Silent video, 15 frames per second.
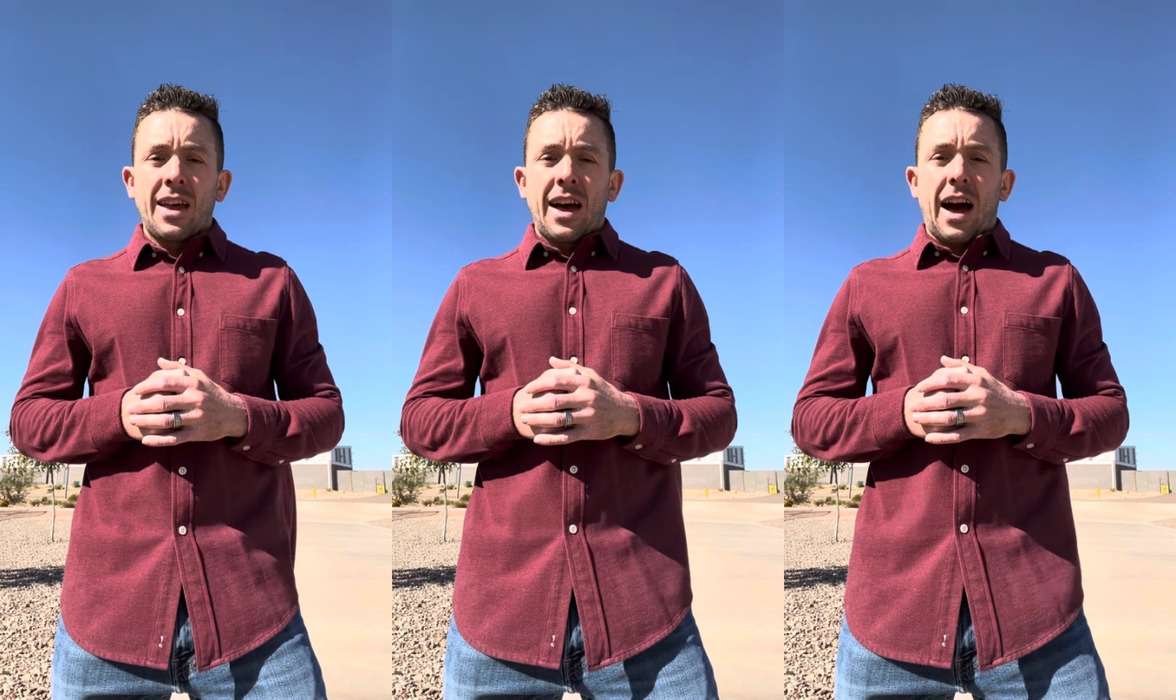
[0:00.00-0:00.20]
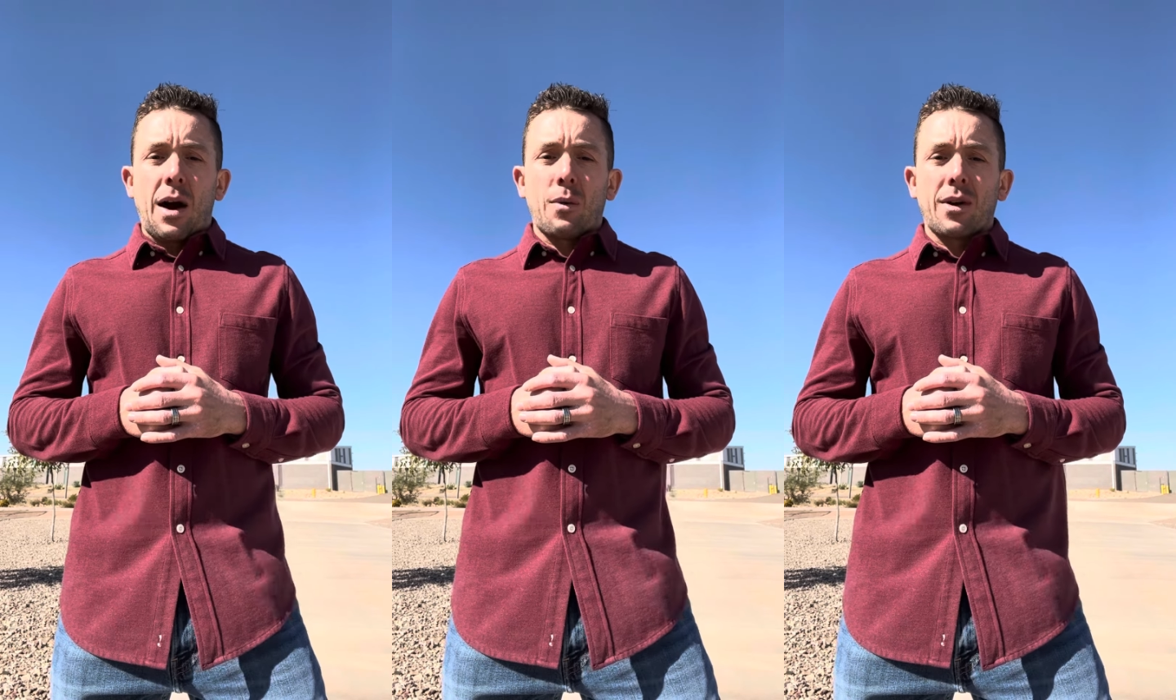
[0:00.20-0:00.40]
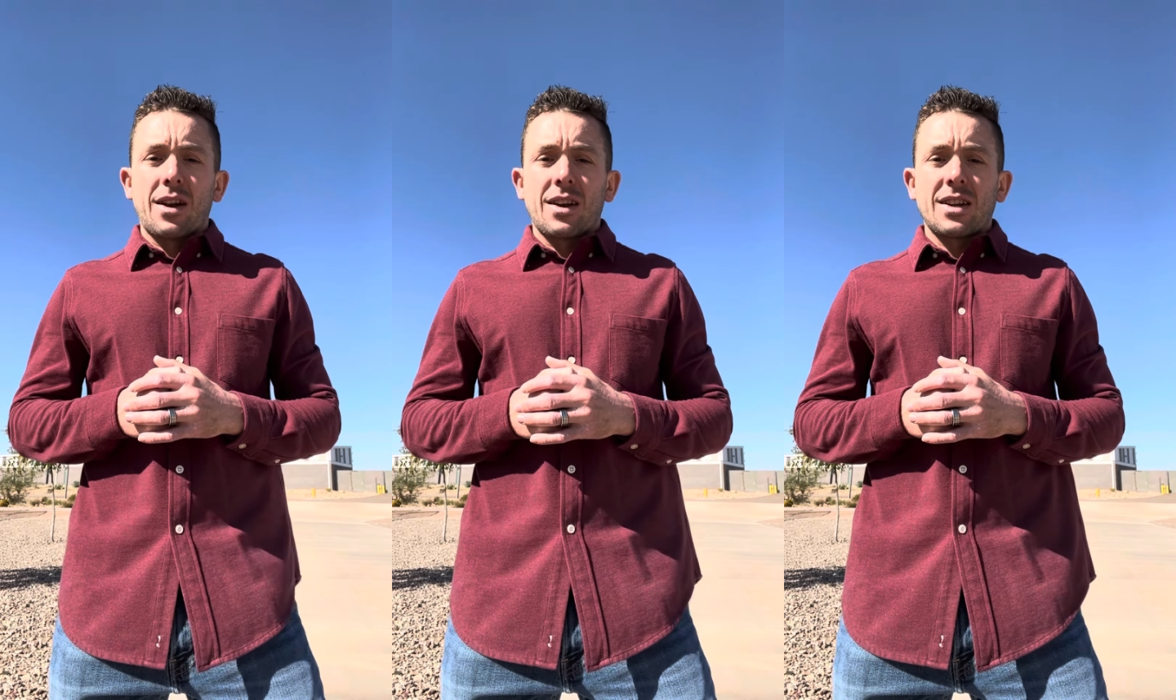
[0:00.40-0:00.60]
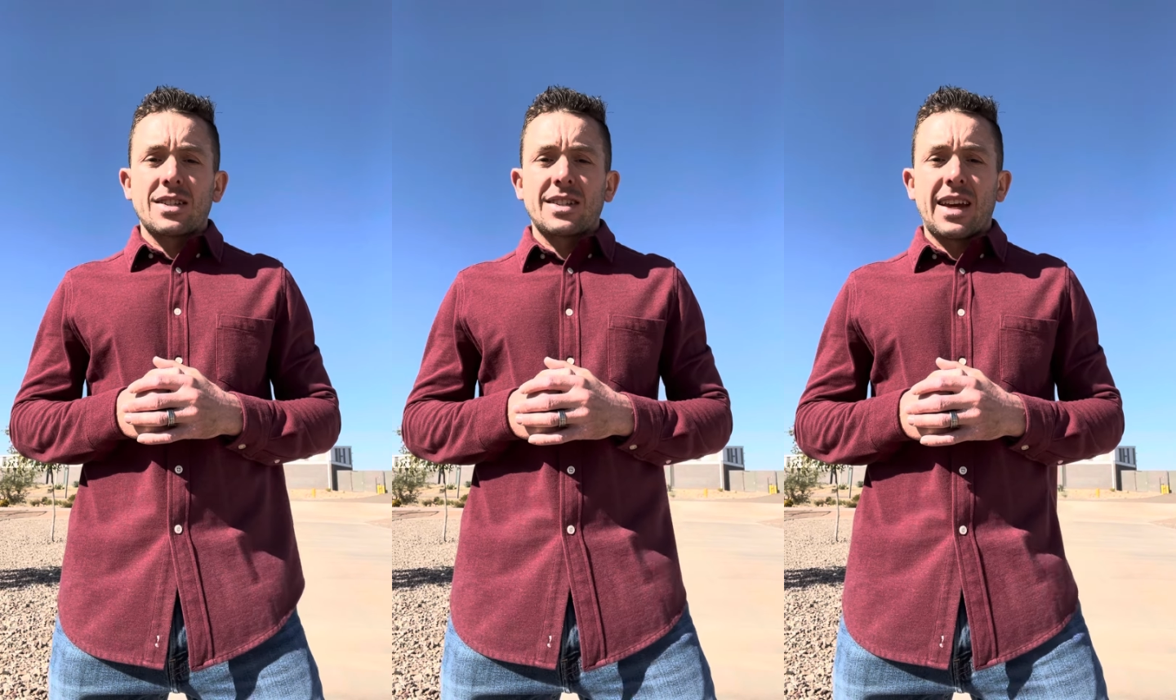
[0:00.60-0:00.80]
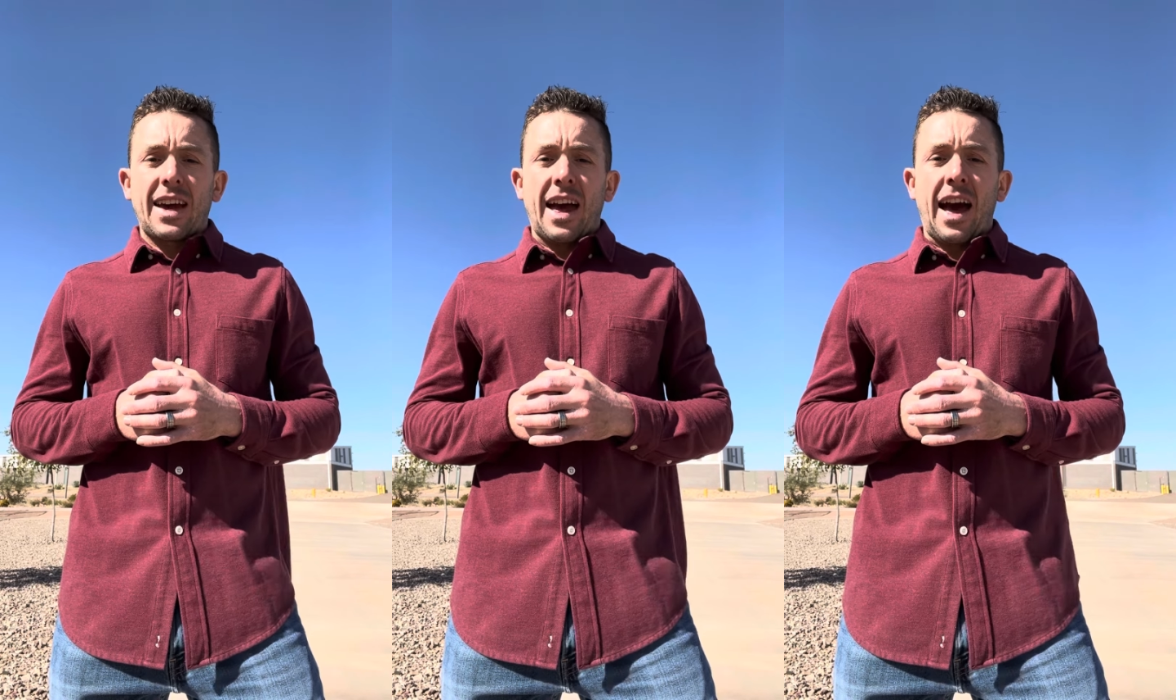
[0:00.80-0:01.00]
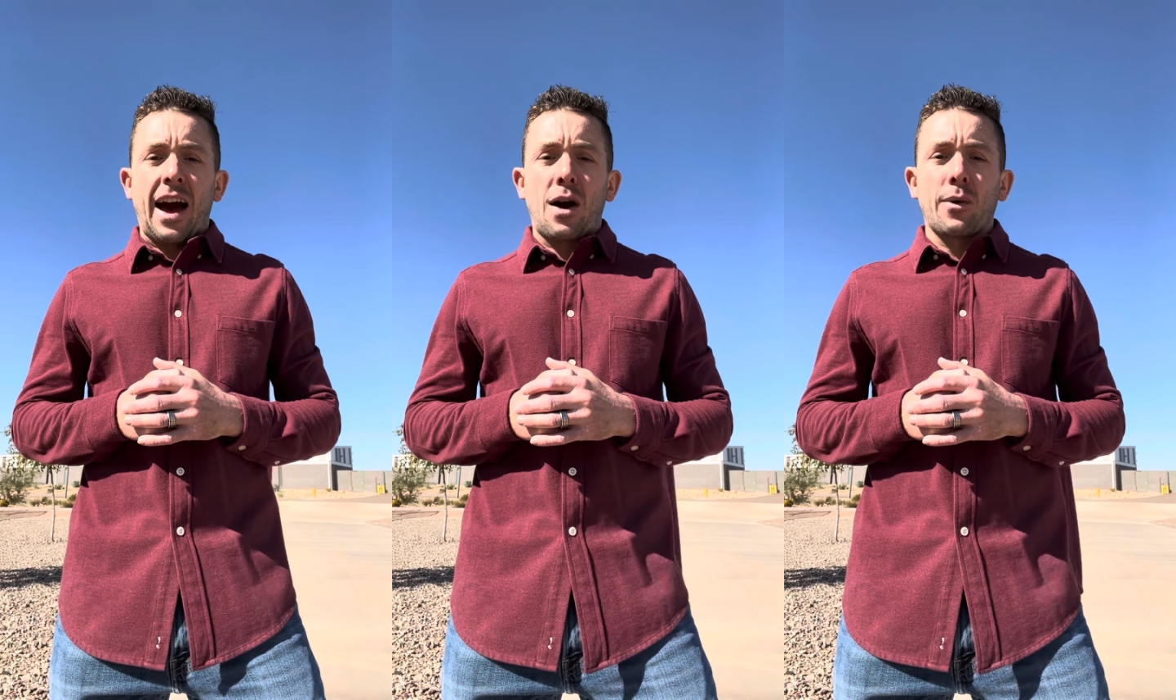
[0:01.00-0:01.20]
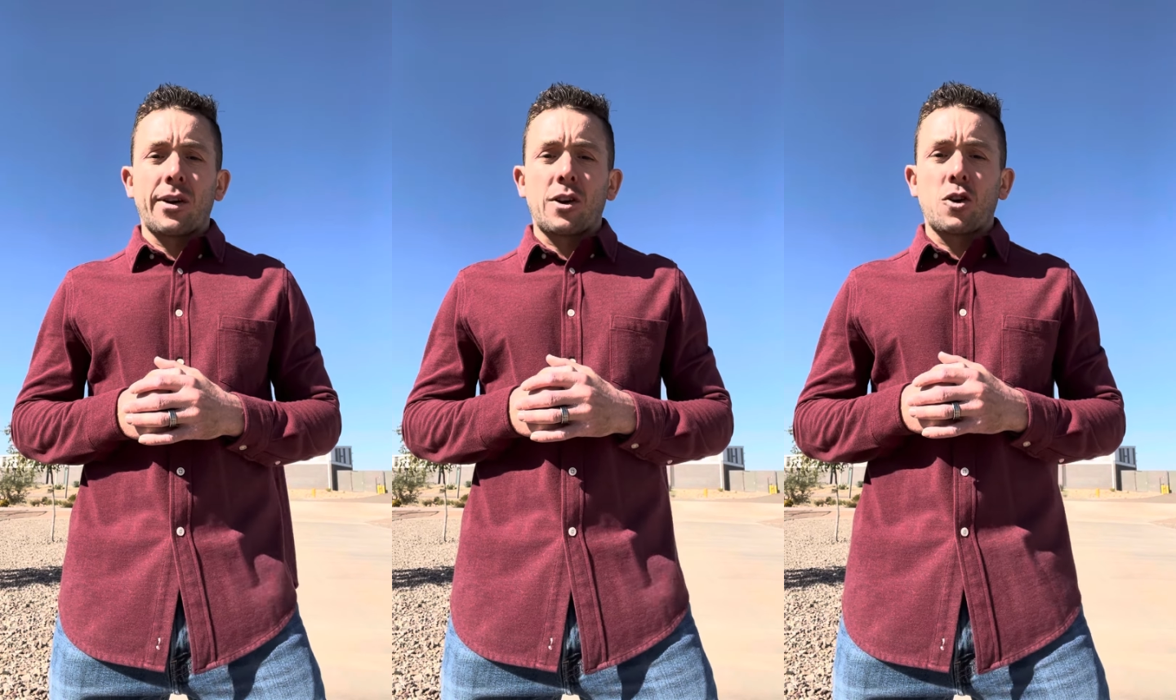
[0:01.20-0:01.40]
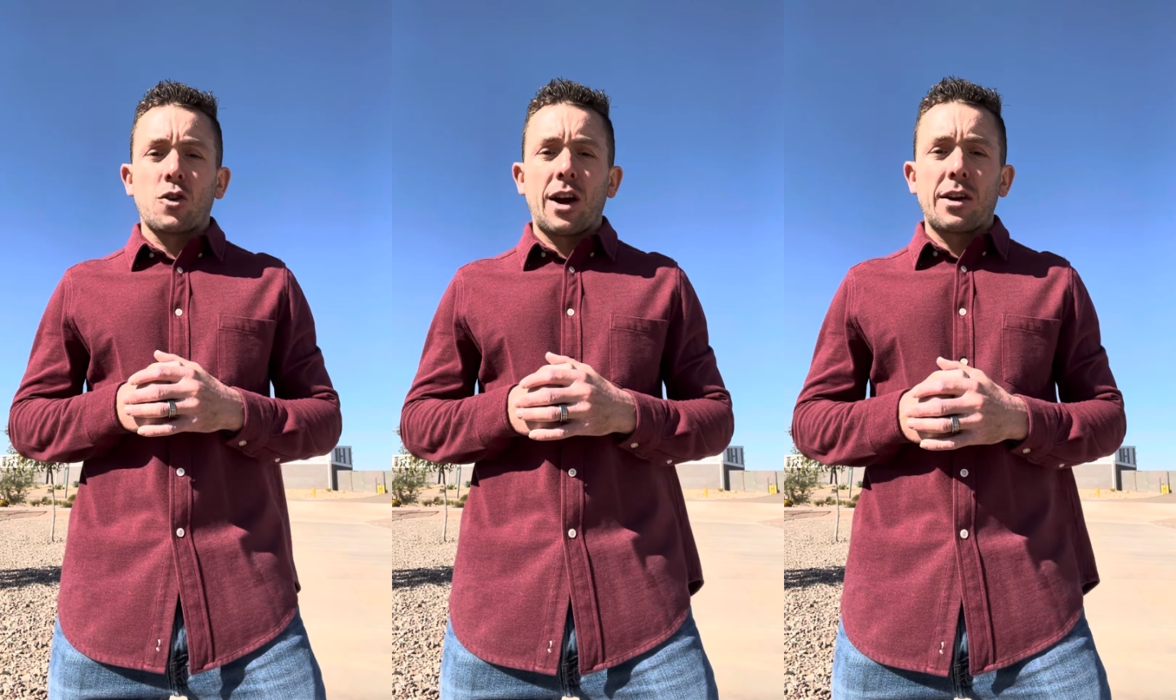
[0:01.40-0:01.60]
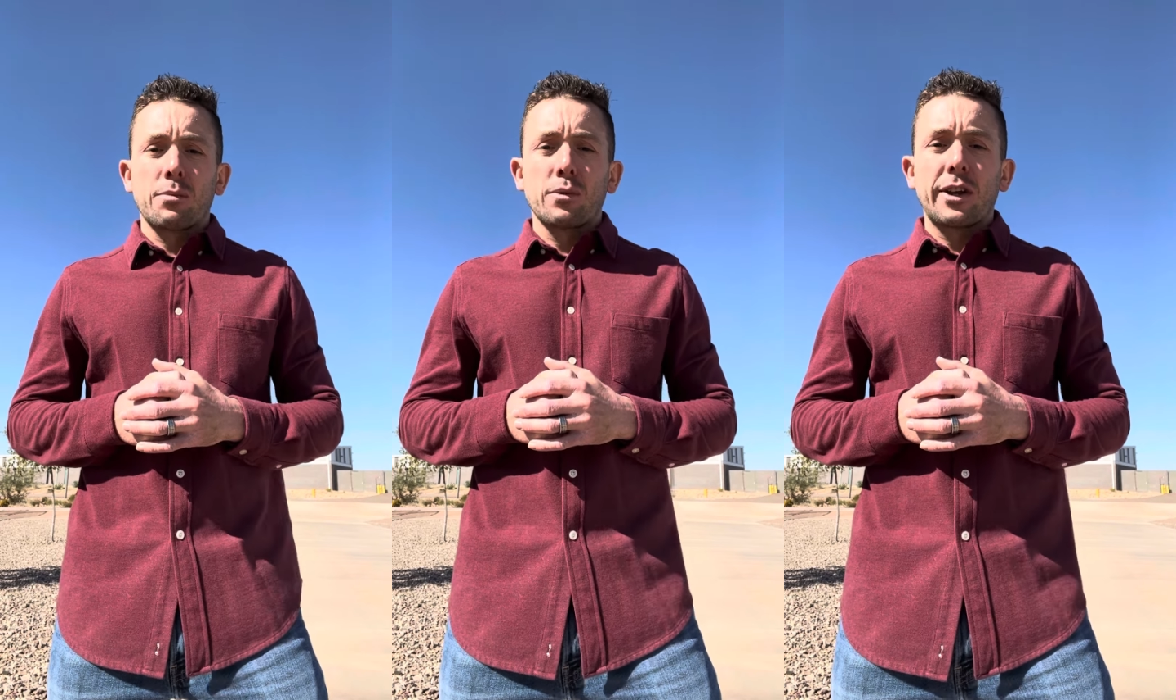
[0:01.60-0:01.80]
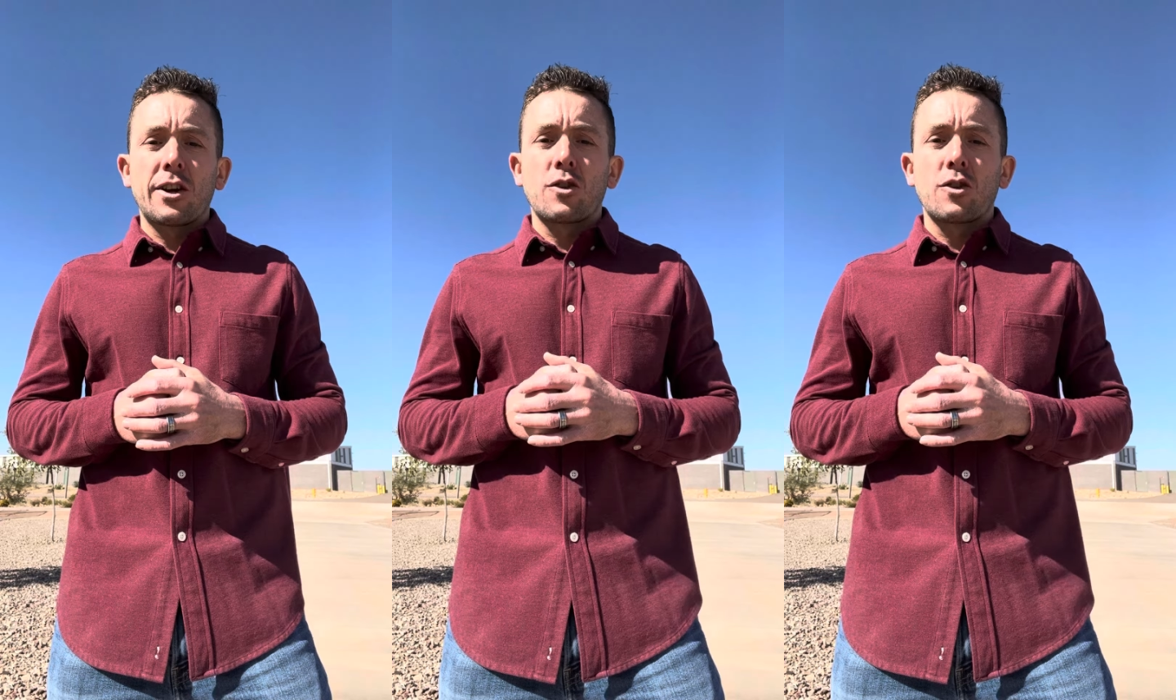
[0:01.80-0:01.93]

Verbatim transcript: I wanted to say how incredibly